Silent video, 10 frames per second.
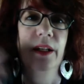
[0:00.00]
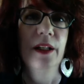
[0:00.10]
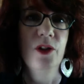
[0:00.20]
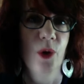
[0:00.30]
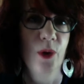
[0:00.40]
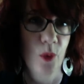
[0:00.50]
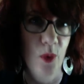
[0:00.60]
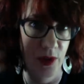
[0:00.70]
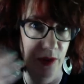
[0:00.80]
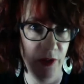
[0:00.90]
So there
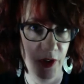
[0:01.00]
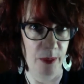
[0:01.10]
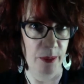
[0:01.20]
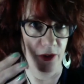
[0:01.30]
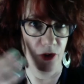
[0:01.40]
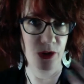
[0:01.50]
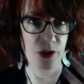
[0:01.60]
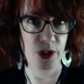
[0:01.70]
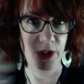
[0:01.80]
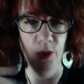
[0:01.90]
wasn't very much,
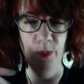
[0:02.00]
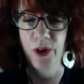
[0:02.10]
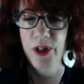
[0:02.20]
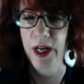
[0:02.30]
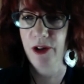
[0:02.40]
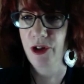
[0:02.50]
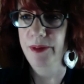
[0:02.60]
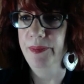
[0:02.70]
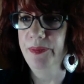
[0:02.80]
protection.